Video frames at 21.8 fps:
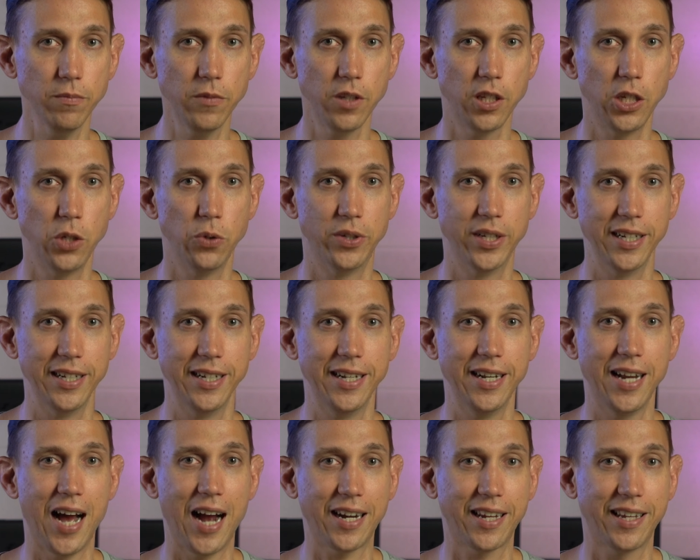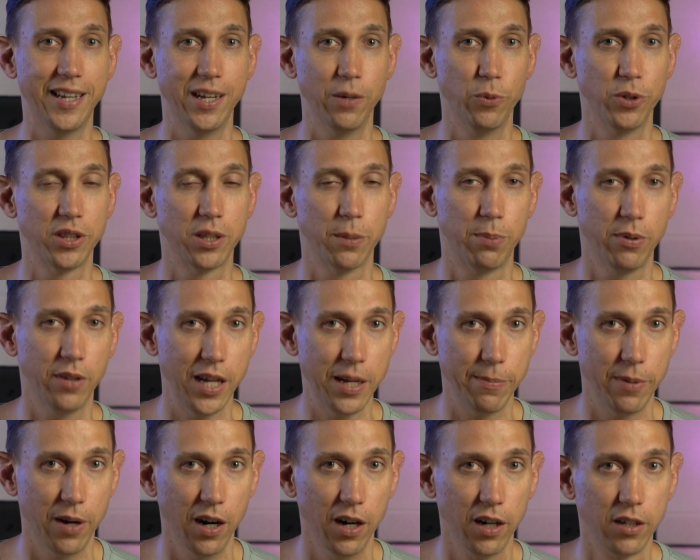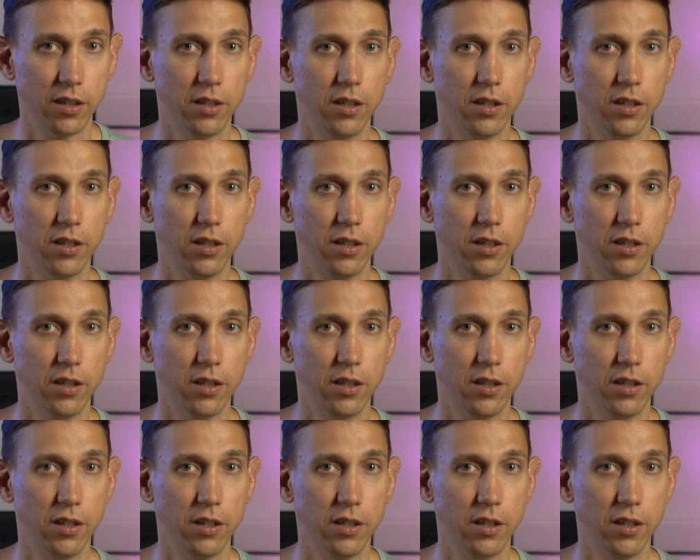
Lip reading: you did not get with the Playbar.